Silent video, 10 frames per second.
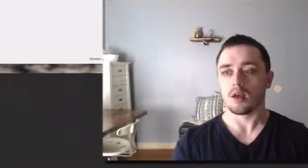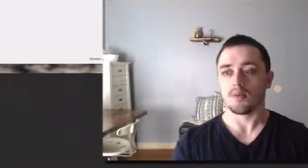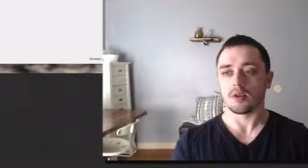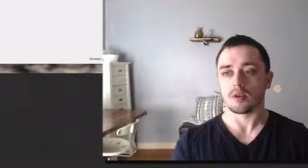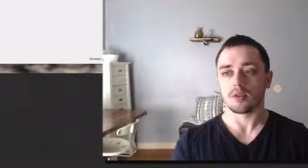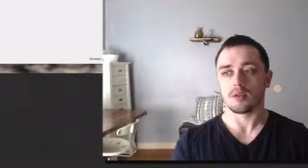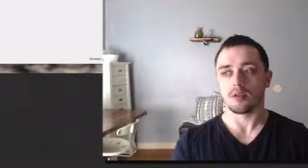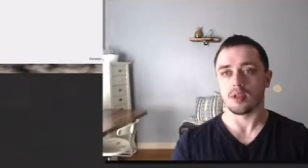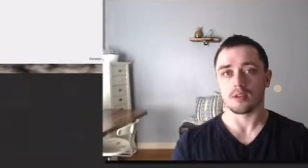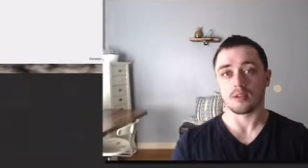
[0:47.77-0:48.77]
There's also
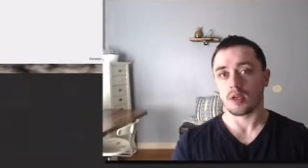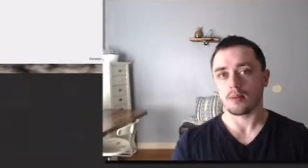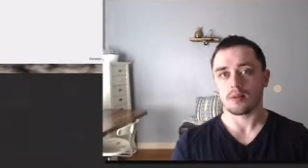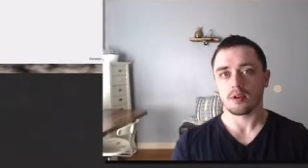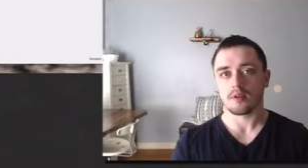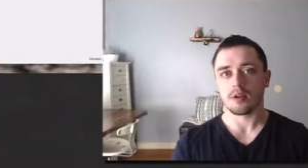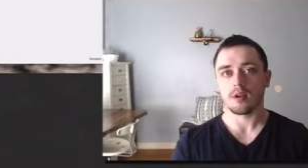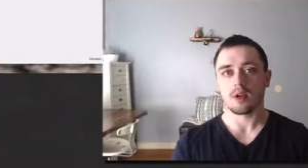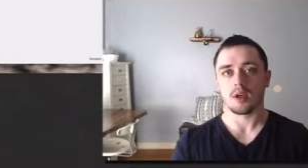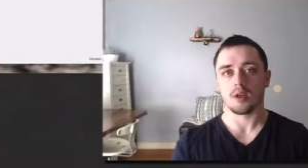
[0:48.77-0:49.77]
Desktop
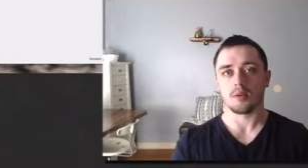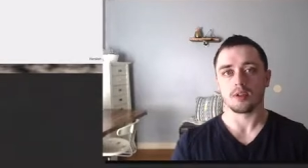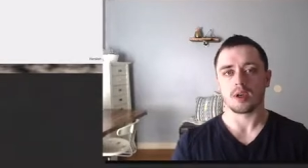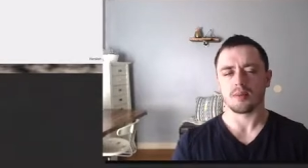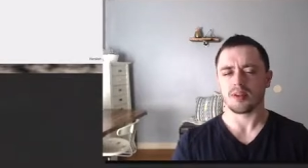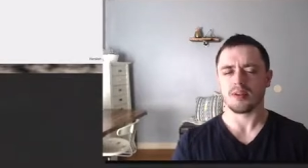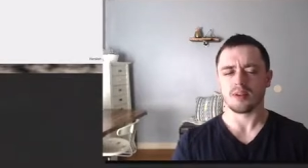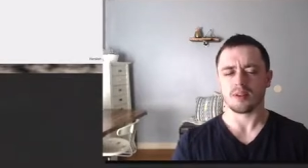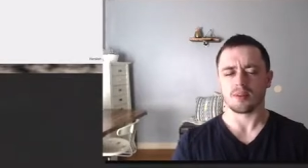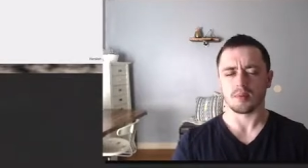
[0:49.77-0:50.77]
Server, which I believe
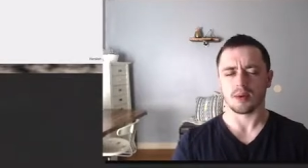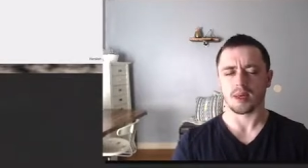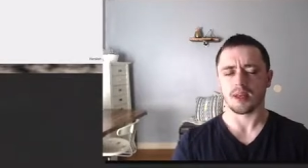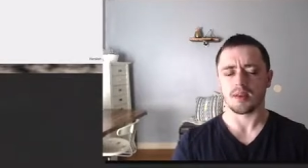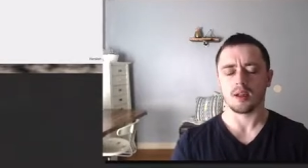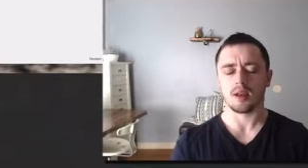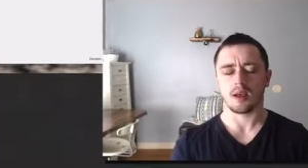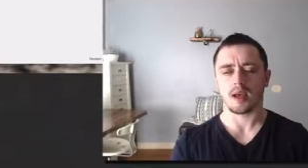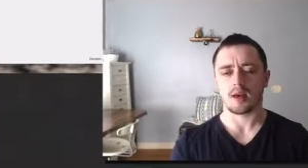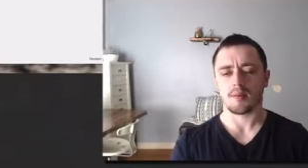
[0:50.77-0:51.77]
is a paid
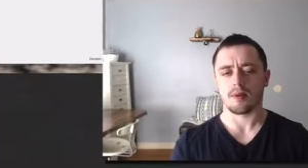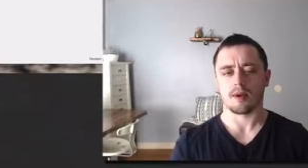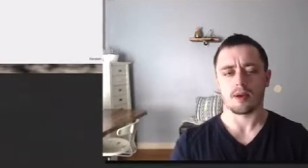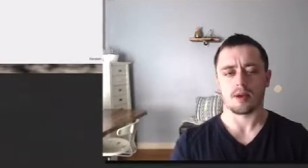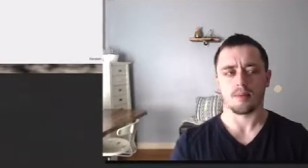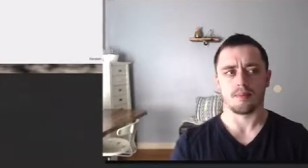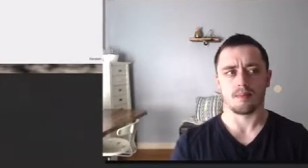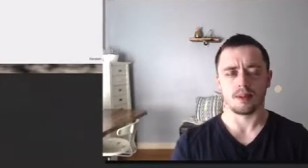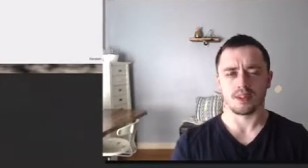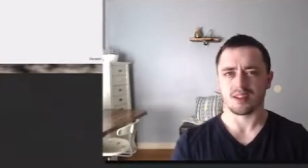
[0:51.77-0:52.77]
app.
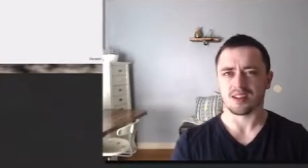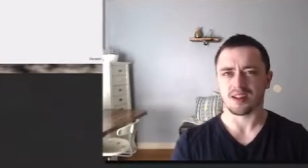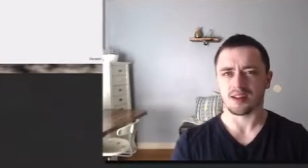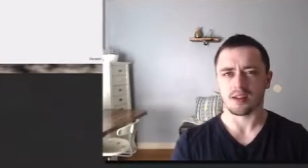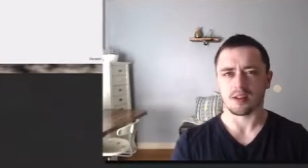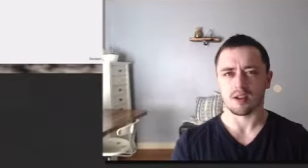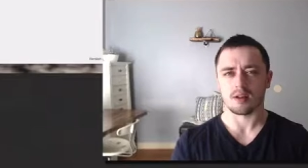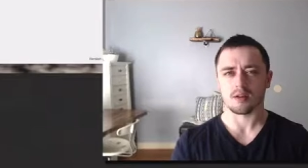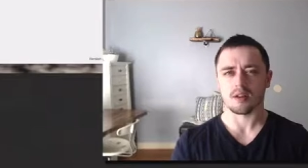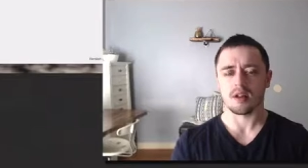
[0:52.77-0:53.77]
I think it's
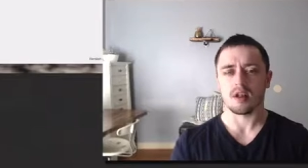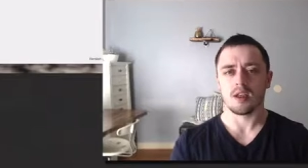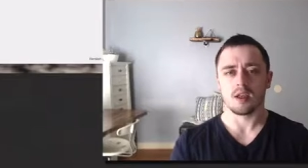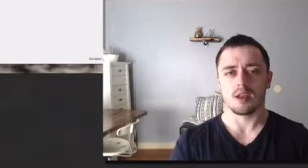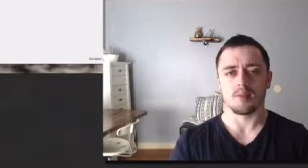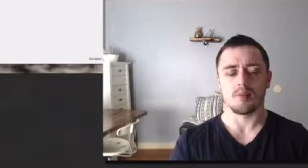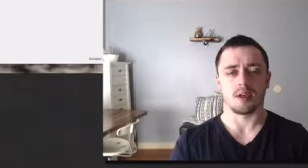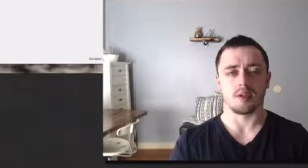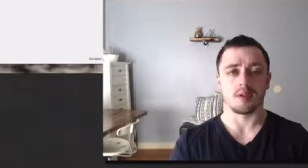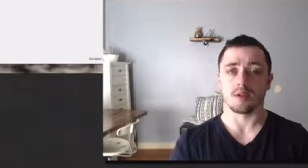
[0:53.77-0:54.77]
$99, but
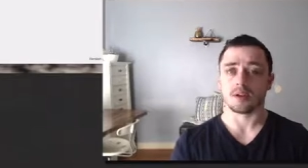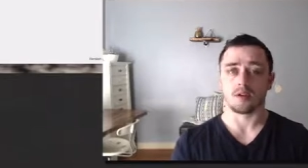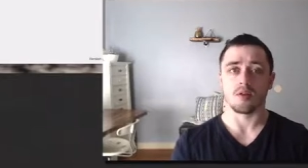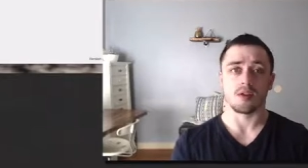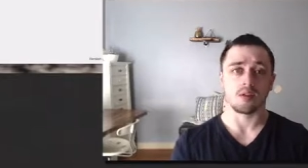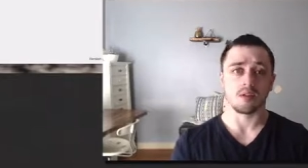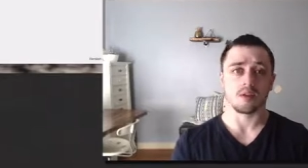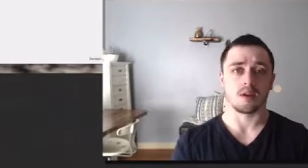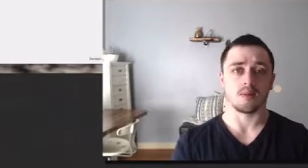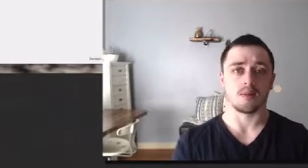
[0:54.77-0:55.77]
it's a great
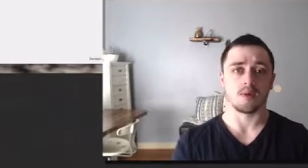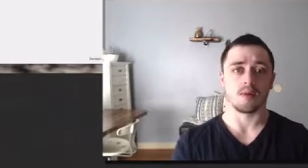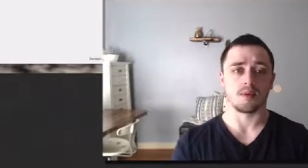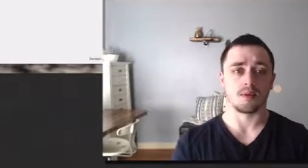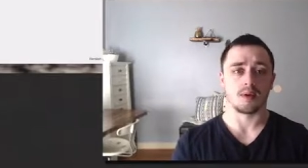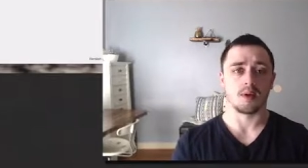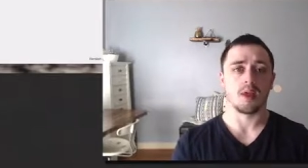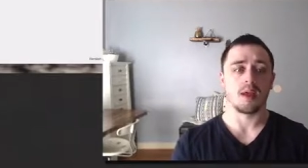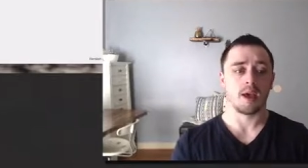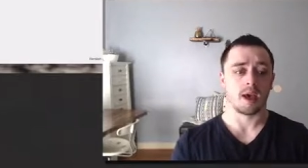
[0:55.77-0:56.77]
program as
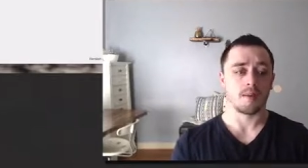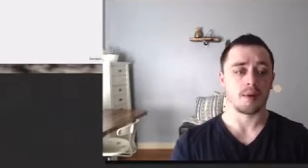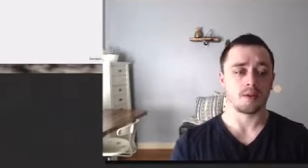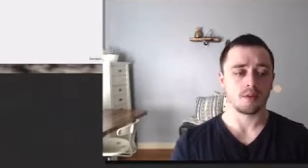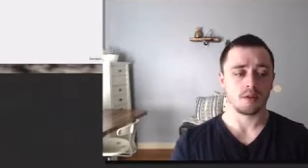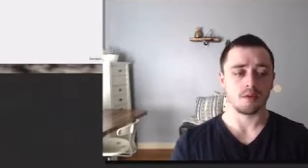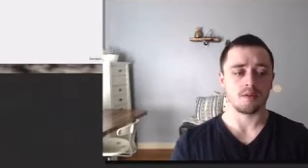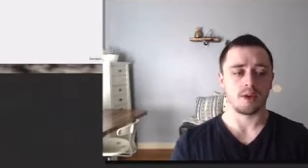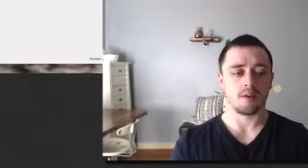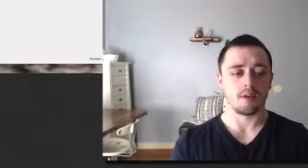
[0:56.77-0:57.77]
well. I personally use
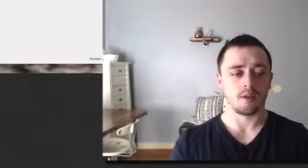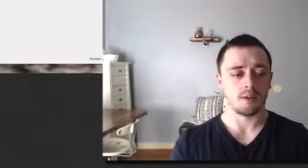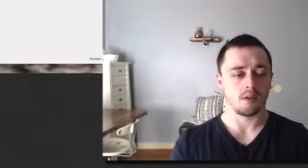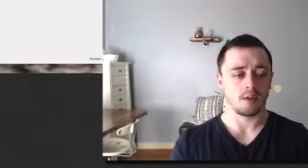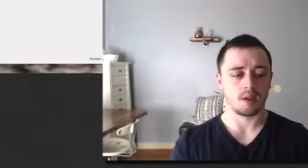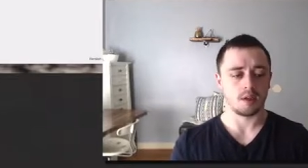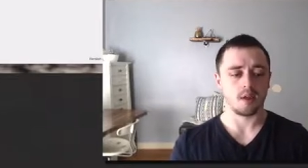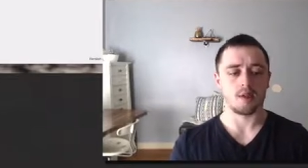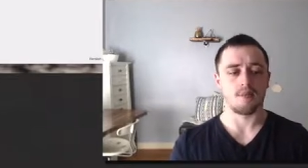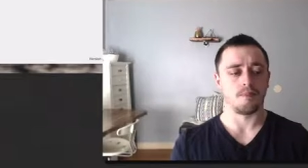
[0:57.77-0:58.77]
Vagrant
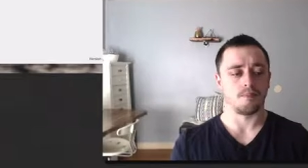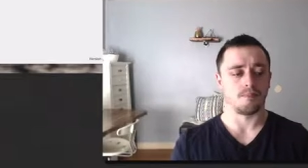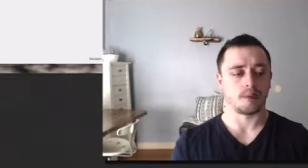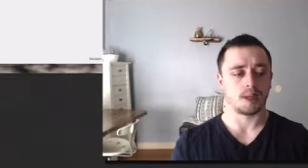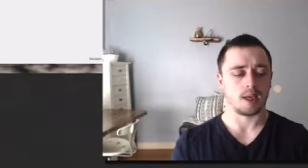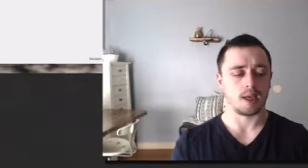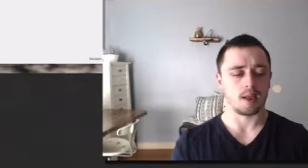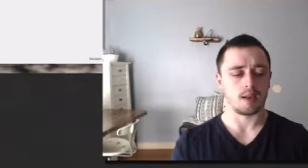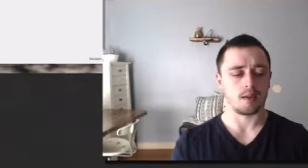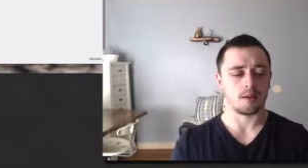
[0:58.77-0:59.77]

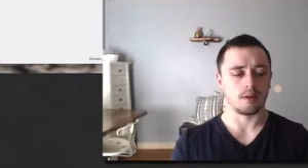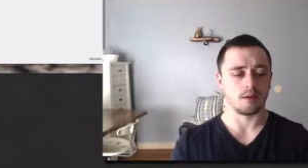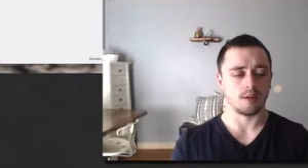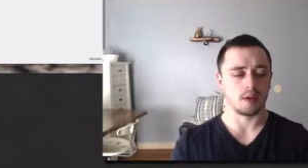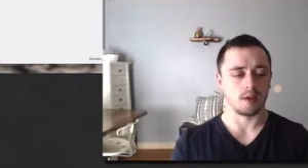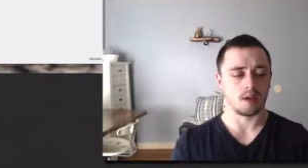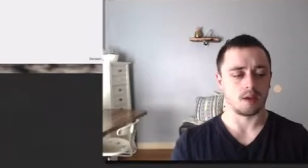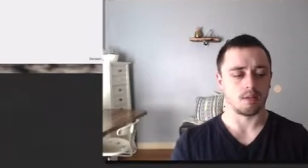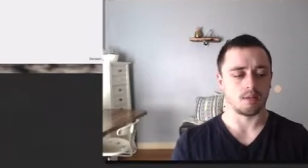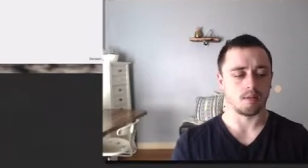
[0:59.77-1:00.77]
and
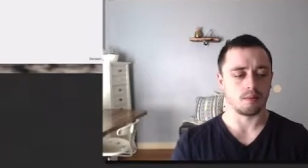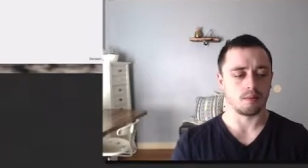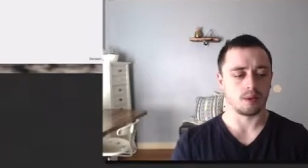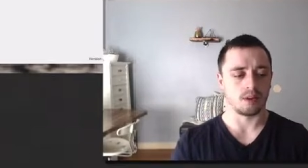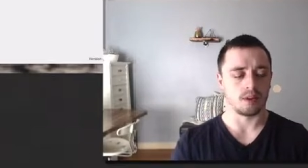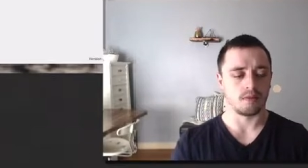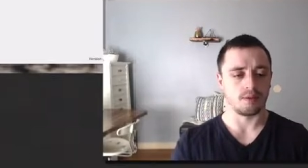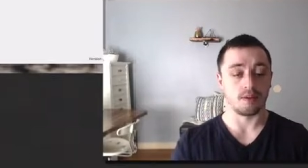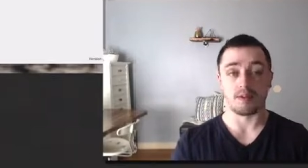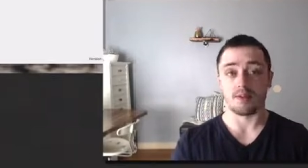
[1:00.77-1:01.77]
with
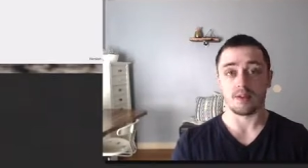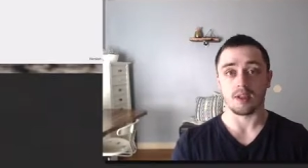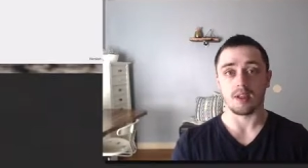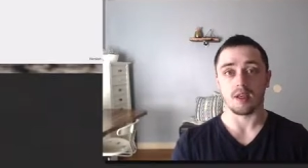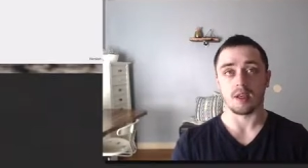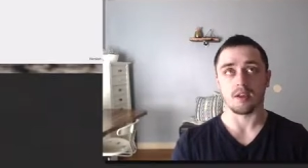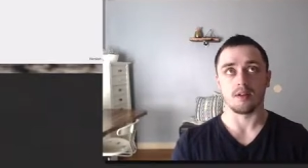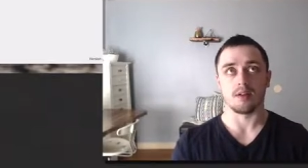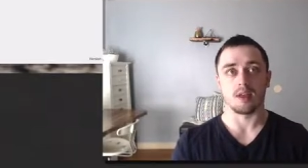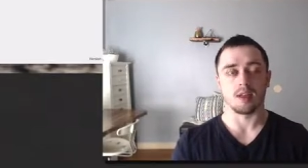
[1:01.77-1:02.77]
VVV
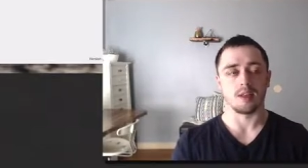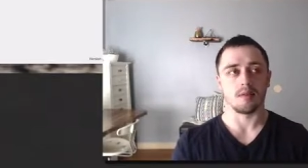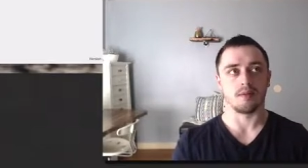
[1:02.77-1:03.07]
and then